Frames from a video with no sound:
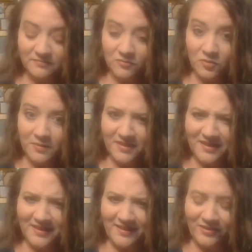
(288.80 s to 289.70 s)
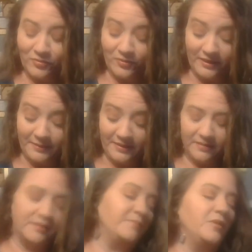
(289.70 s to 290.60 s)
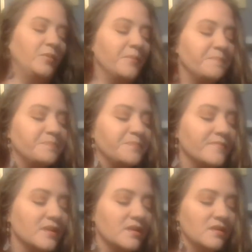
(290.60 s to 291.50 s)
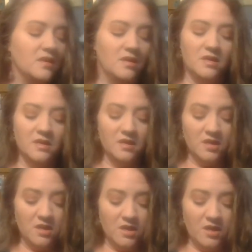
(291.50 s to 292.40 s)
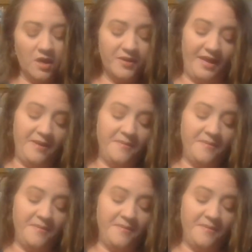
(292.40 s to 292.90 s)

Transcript: Nope, I think I got like three. Okay, there we go. Okay.